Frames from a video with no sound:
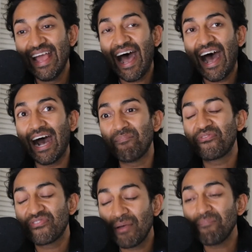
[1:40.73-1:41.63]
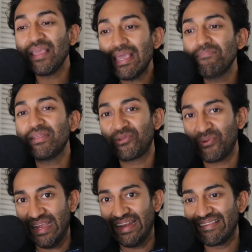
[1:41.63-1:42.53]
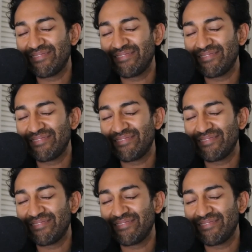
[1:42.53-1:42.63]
Um, something in between is